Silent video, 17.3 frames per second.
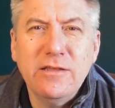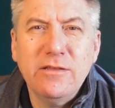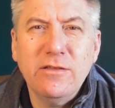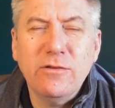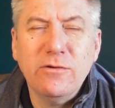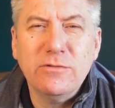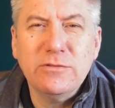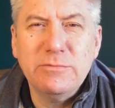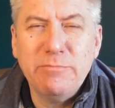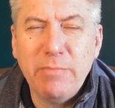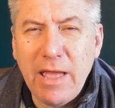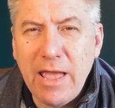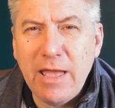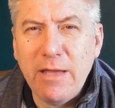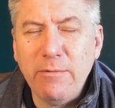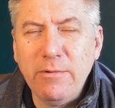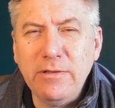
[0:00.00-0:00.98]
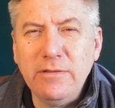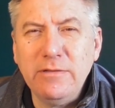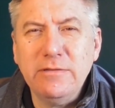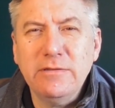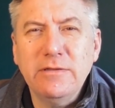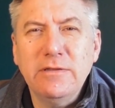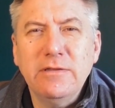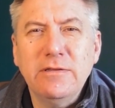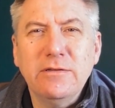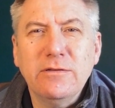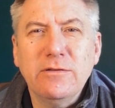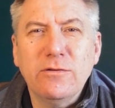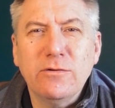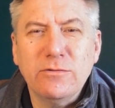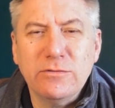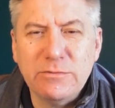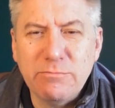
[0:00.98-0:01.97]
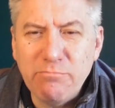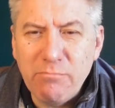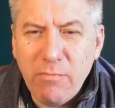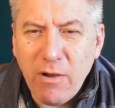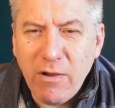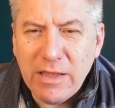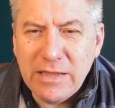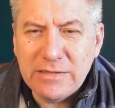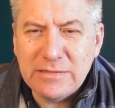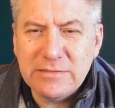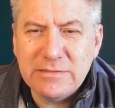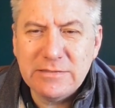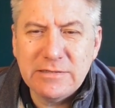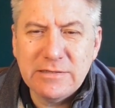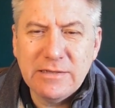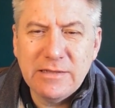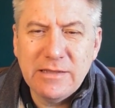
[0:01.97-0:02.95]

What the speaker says: God's power, God's might.